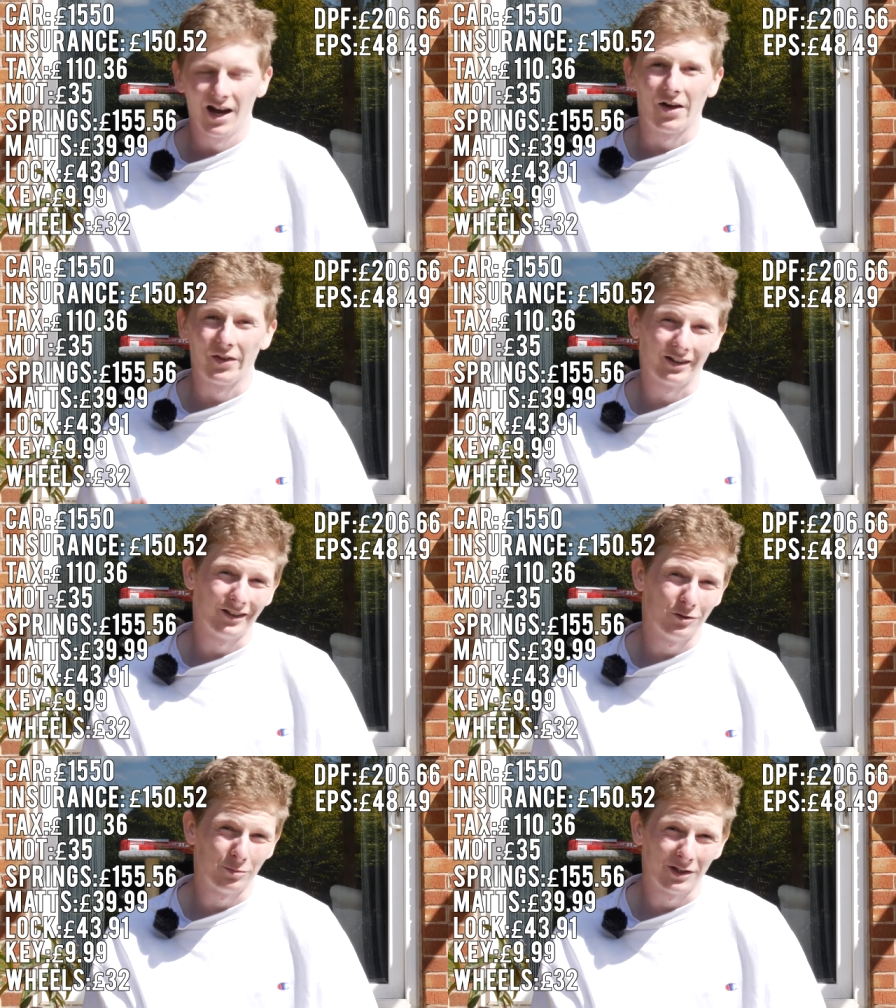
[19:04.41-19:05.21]
And that
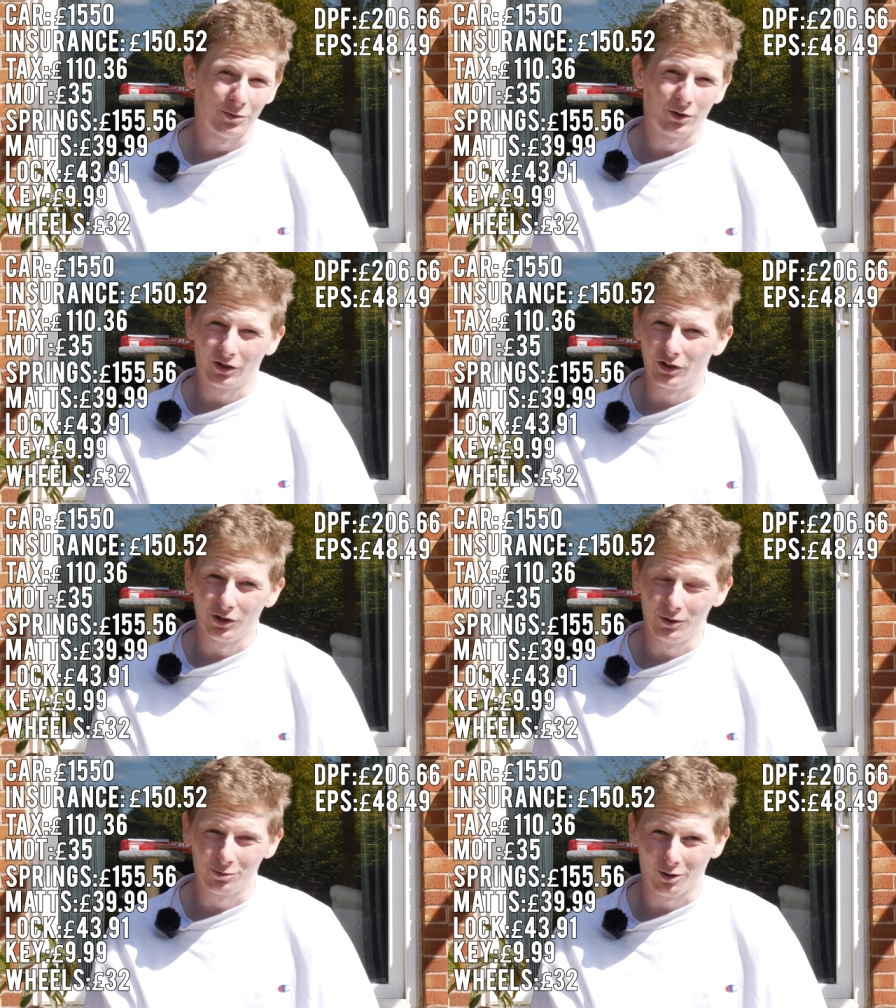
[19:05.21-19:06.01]
leaves me with a
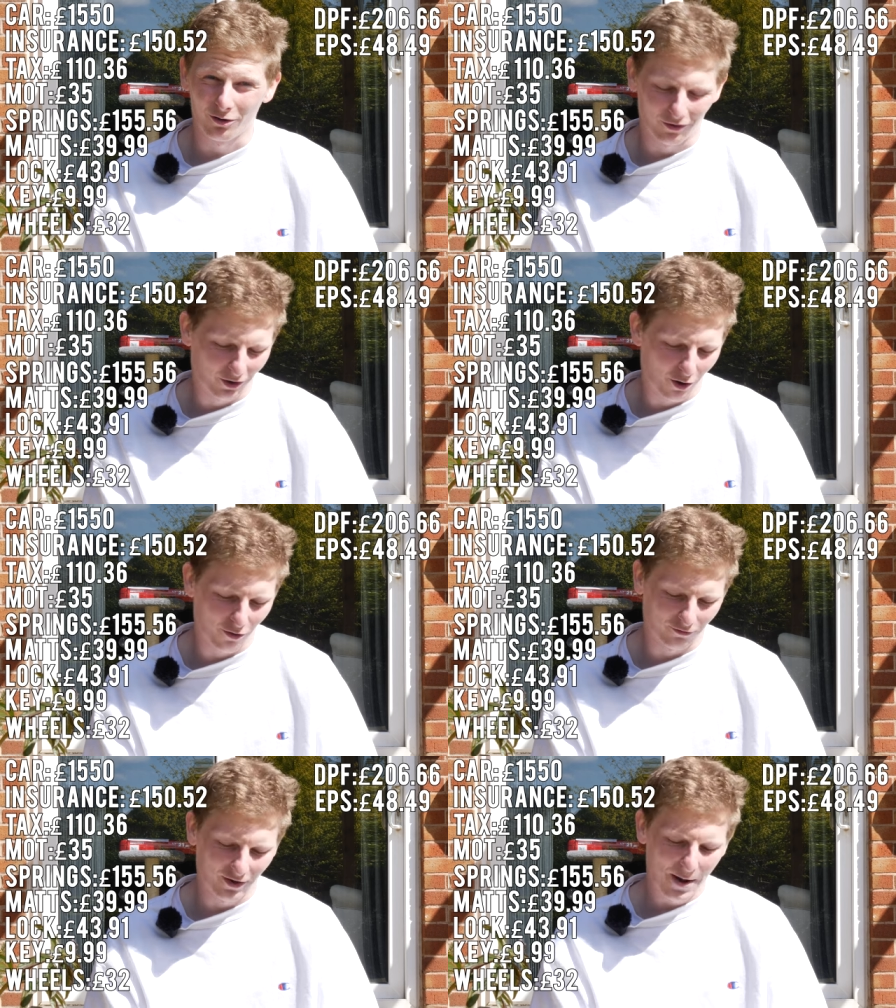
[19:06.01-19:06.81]
huge profit
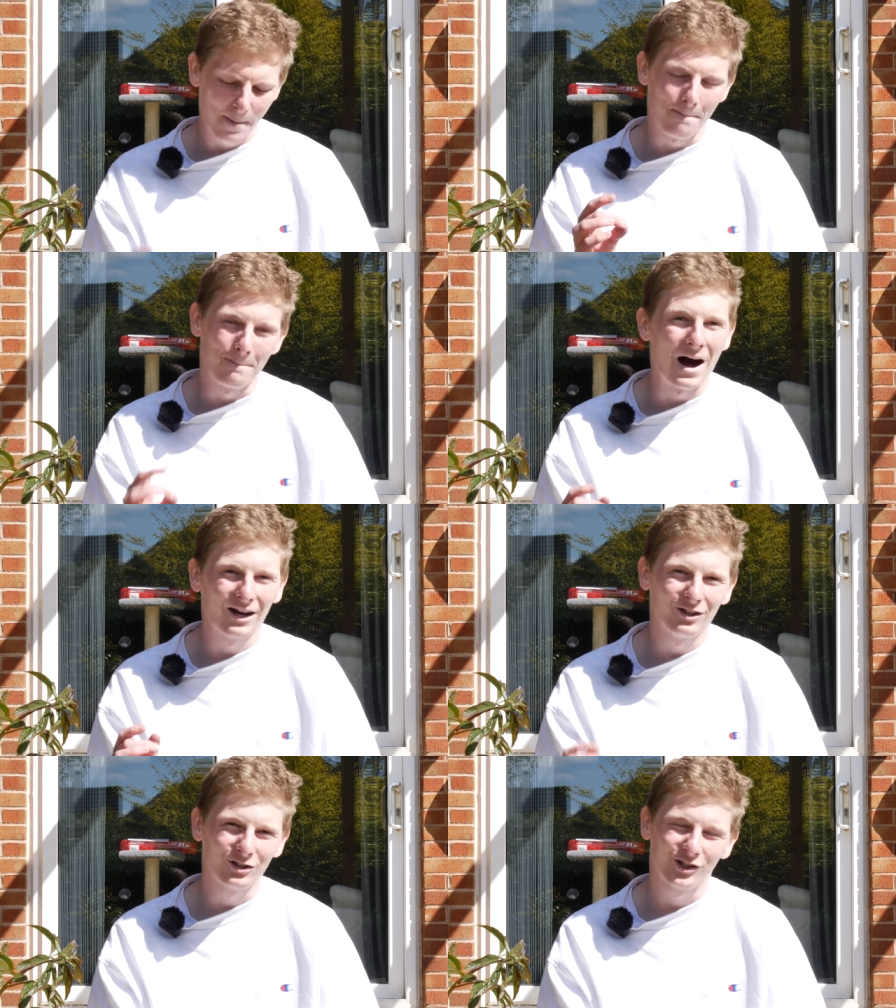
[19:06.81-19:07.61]
of
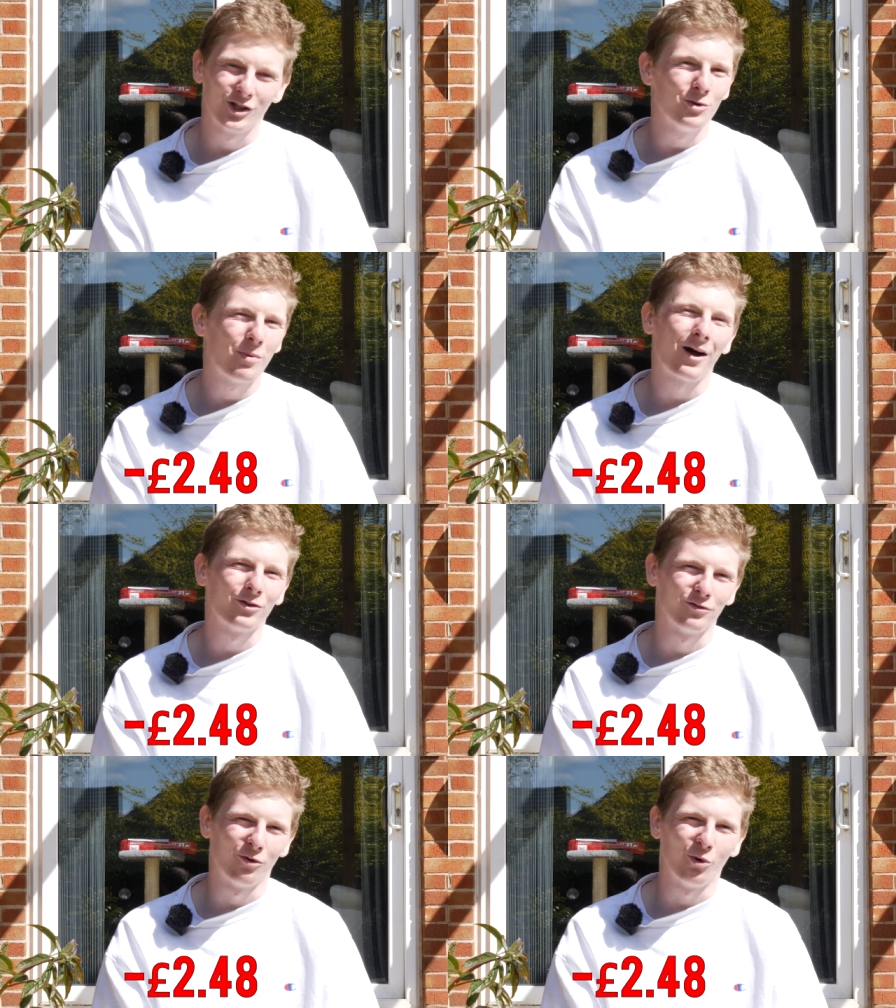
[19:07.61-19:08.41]
minus
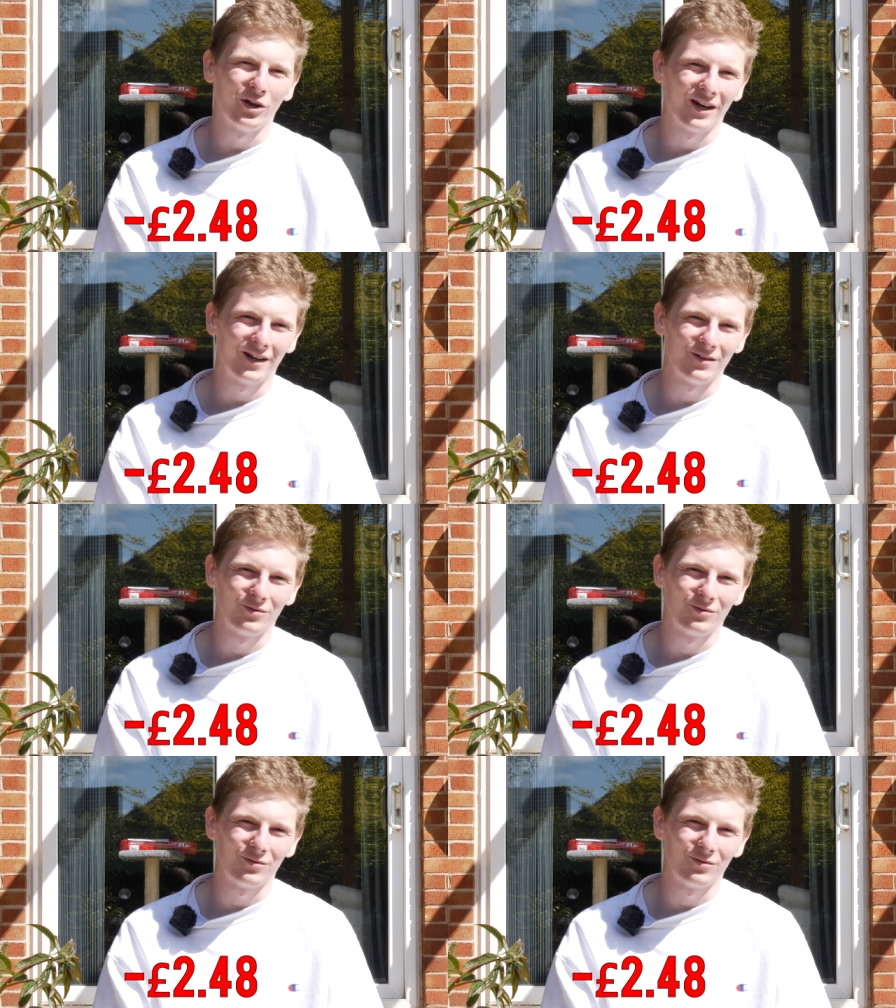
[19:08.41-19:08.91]
£2.48.